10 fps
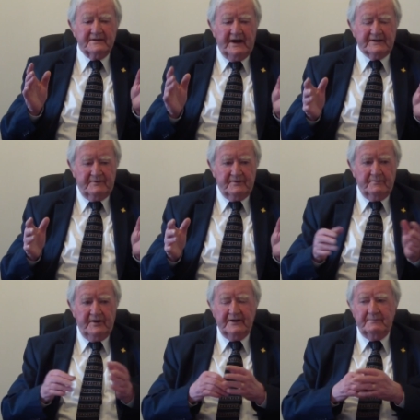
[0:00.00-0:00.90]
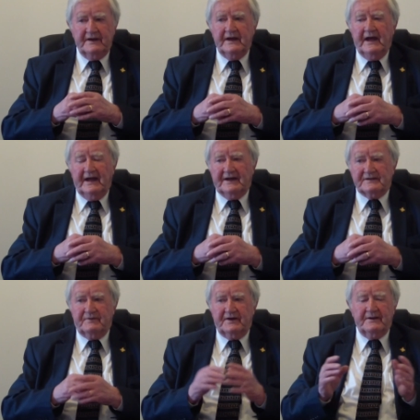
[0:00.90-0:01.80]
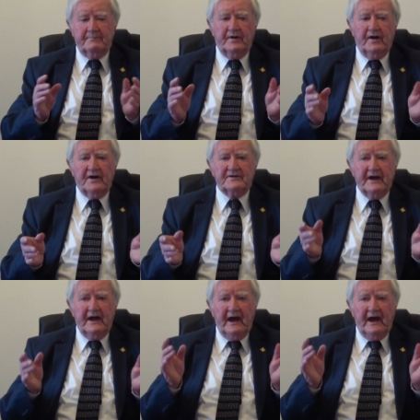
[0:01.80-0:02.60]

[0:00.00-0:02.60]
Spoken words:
thanks for reminding me, that's very important.